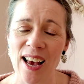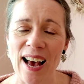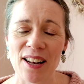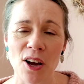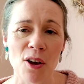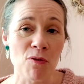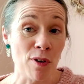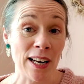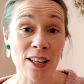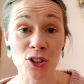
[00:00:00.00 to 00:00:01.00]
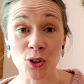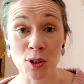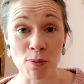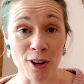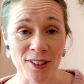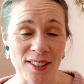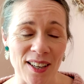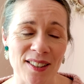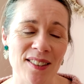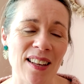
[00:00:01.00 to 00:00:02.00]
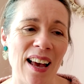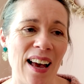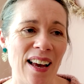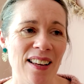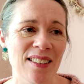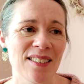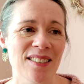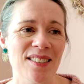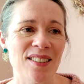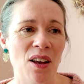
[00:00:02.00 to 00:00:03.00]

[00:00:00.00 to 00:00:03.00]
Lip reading: and I've really enjoyed the process, and